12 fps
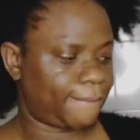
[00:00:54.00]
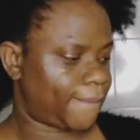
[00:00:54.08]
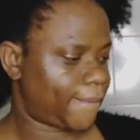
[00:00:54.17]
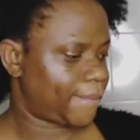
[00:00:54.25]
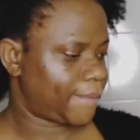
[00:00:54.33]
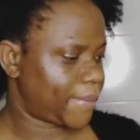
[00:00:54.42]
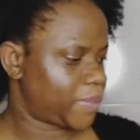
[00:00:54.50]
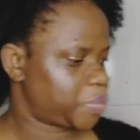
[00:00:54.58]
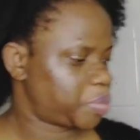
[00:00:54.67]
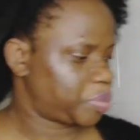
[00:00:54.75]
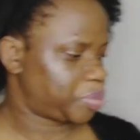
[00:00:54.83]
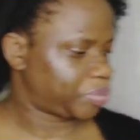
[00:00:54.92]
that can
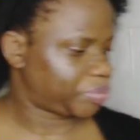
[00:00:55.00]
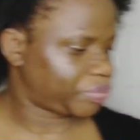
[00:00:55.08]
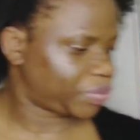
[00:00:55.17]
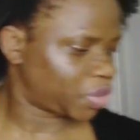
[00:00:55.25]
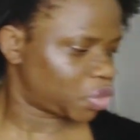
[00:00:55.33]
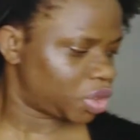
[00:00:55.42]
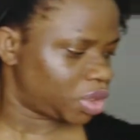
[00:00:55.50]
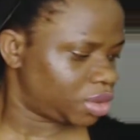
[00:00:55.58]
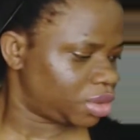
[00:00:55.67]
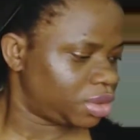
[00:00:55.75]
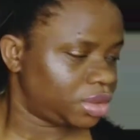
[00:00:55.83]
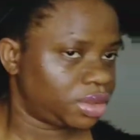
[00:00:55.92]
promote hair
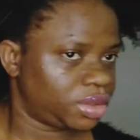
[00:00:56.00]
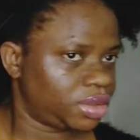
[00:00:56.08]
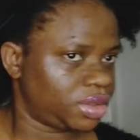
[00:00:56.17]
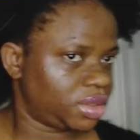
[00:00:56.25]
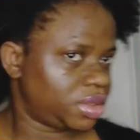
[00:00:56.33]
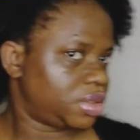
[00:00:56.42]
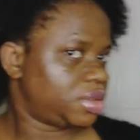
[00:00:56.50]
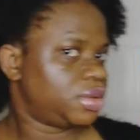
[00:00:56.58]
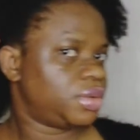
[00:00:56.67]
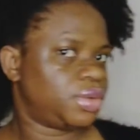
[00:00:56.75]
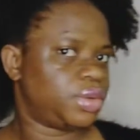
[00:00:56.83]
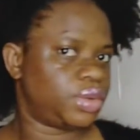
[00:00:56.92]
growth
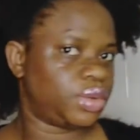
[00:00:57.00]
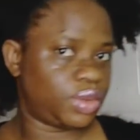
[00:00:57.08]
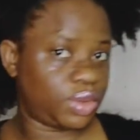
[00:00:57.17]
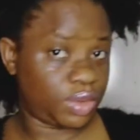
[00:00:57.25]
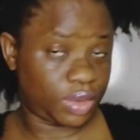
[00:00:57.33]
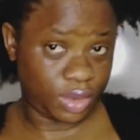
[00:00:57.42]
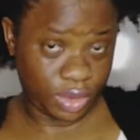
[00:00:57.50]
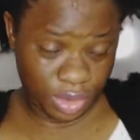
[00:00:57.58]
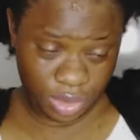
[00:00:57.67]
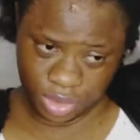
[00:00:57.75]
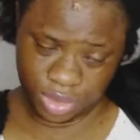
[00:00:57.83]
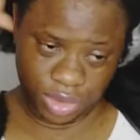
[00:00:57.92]
very well. So I
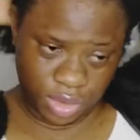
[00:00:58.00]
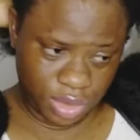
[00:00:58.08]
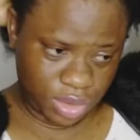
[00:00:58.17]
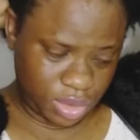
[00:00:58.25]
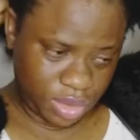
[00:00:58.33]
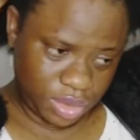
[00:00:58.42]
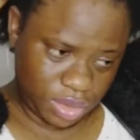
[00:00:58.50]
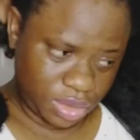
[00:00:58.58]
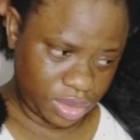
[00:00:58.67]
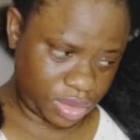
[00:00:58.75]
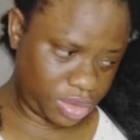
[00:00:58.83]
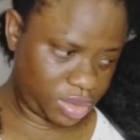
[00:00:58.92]
just washed my
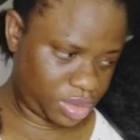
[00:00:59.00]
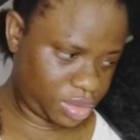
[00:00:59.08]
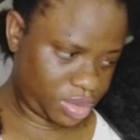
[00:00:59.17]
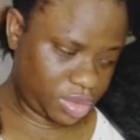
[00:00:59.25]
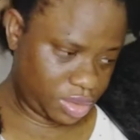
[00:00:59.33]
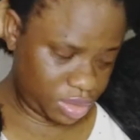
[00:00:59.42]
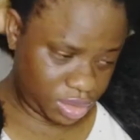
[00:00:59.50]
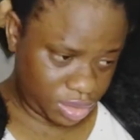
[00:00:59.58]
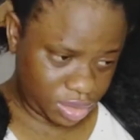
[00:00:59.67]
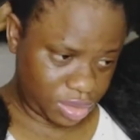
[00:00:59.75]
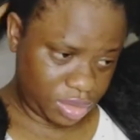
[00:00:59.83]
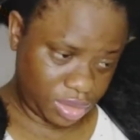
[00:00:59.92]
hair, so
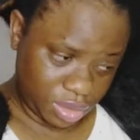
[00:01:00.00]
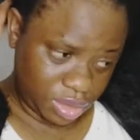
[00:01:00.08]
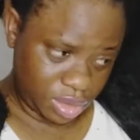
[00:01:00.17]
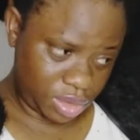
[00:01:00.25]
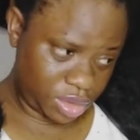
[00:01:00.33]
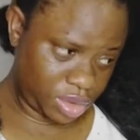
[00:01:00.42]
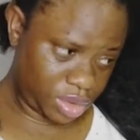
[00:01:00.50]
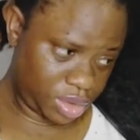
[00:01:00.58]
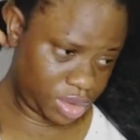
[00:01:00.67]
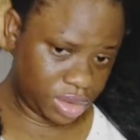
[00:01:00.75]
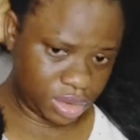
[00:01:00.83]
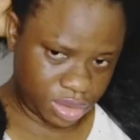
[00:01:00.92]
here I'm just going to
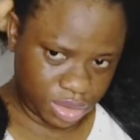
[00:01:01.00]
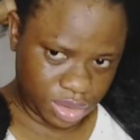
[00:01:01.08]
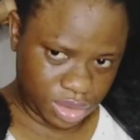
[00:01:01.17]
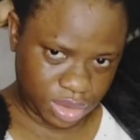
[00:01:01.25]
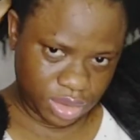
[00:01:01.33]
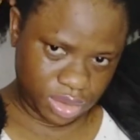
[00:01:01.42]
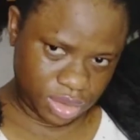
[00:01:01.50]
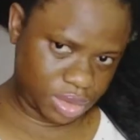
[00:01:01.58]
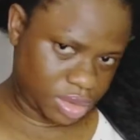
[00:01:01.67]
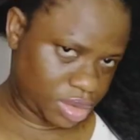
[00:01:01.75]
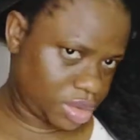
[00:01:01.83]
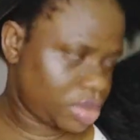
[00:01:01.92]
show you guys
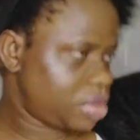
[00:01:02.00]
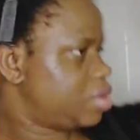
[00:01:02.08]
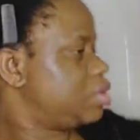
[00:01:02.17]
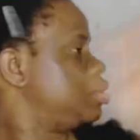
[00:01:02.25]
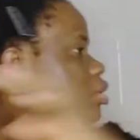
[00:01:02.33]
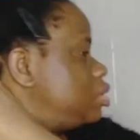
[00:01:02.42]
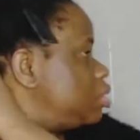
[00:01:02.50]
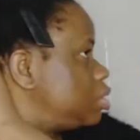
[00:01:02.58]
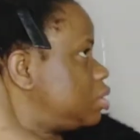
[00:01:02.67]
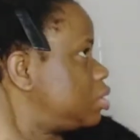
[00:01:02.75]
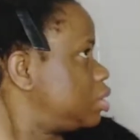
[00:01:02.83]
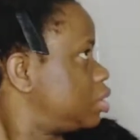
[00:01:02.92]
how I'll be
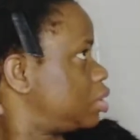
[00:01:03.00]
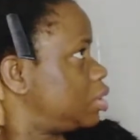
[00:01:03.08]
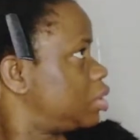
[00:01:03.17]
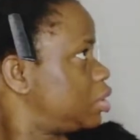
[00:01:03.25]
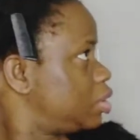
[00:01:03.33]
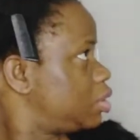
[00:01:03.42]
using this